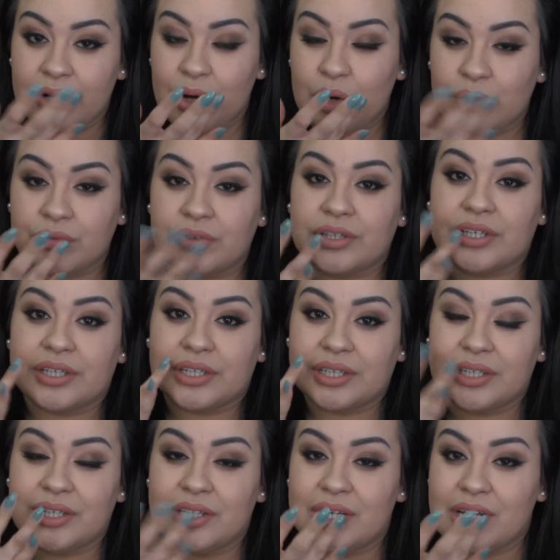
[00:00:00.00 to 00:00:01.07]
over it
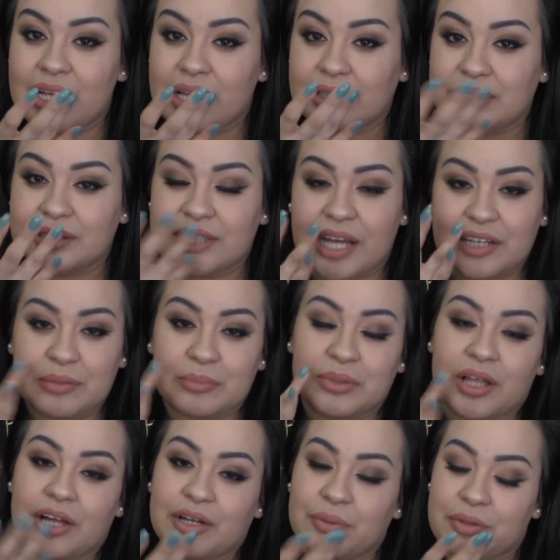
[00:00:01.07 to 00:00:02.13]
and just kind of
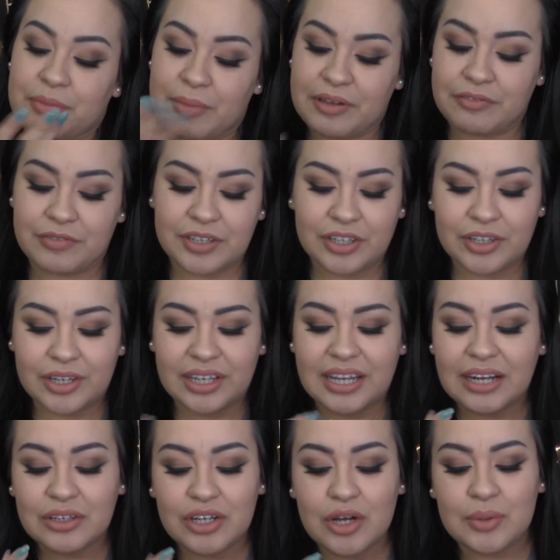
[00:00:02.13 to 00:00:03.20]
blot it with my finger, and I
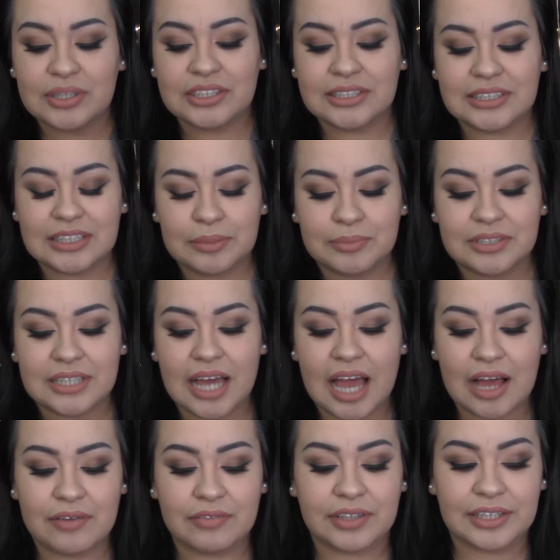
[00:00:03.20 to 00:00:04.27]
don't know, it just seems to
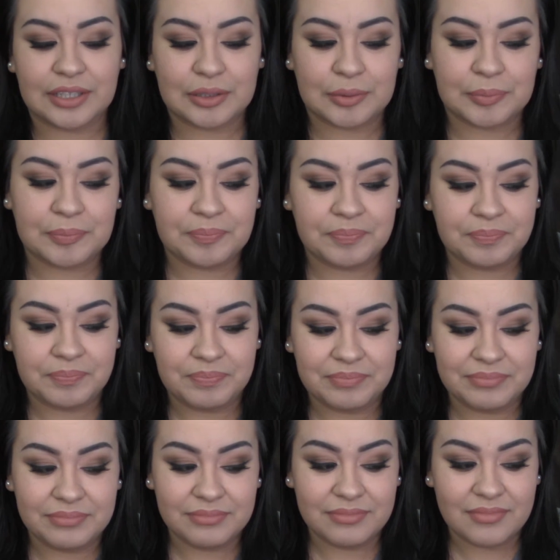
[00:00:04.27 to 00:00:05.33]
have like a
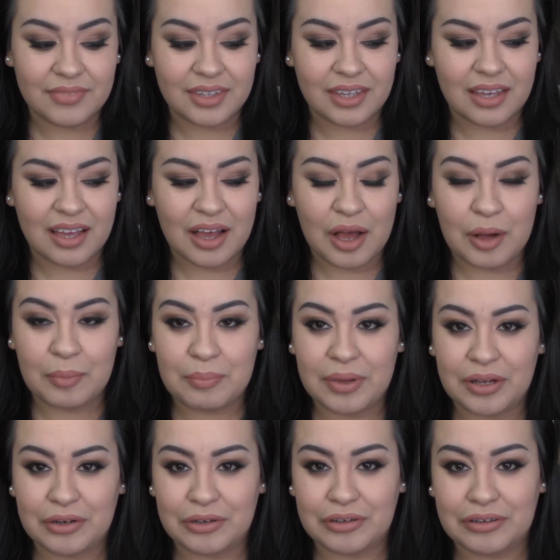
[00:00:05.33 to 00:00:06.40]

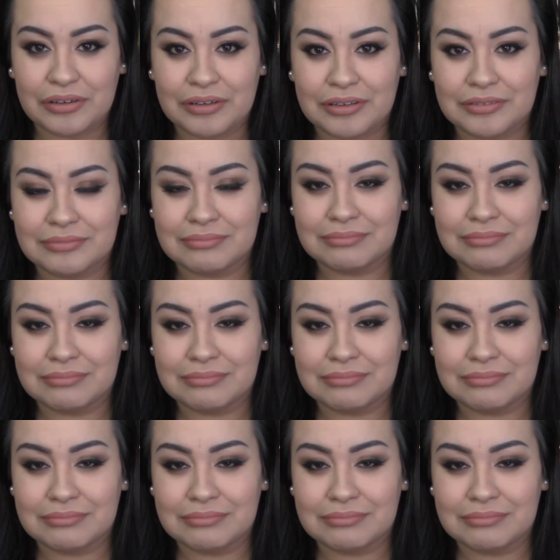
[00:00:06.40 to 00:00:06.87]
better